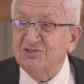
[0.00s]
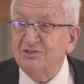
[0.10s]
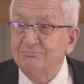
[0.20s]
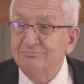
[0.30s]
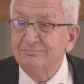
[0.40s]
the
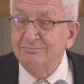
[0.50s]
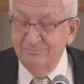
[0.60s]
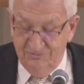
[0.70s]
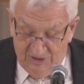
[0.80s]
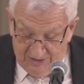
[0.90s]
part
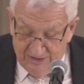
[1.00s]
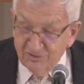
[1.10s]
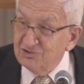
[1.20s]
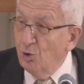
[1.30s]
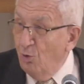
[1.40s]
that I want
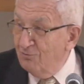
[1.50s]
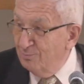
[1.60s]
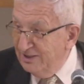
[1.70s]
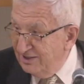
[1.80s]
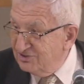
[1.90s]
to
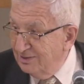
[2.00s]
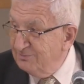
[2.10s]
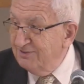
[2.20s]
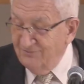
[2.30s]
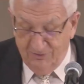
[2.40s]
read is when she